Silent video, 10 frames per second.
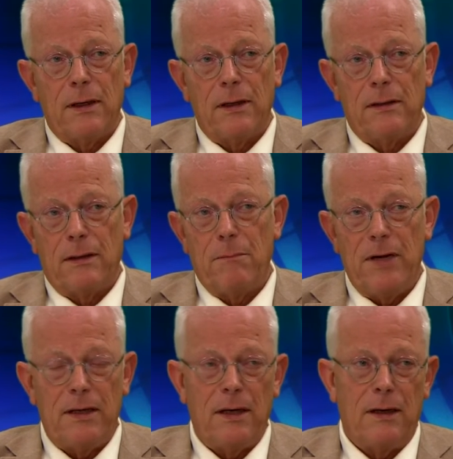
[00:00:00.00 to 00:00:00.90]
in a
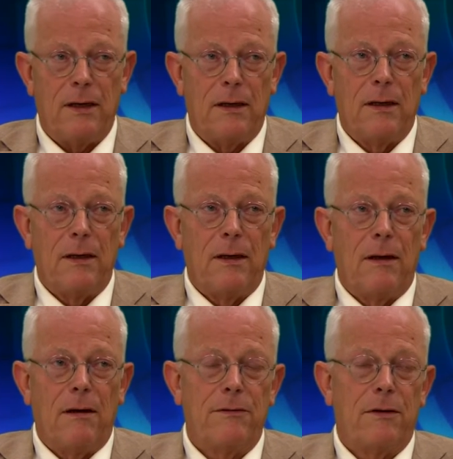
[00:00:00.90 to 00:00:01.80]
meeting
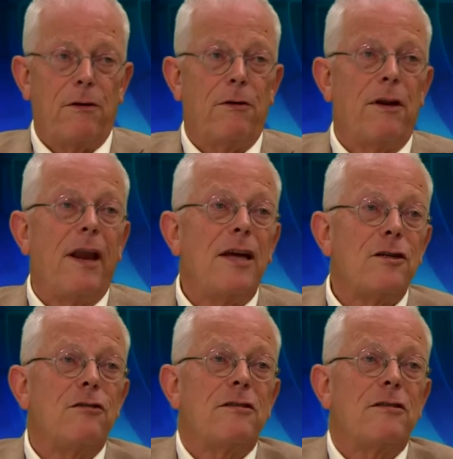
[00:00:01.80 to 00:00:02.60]
of the Coordination